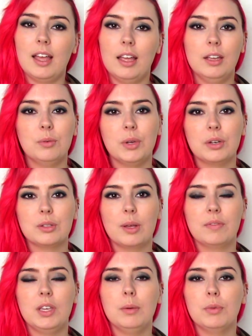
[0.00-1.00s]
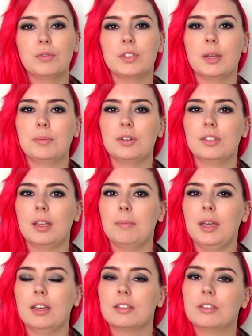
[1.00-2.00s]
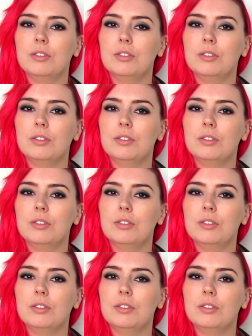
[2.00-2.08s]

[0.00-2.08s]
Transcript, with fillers: And we also have chemoreceptors that make us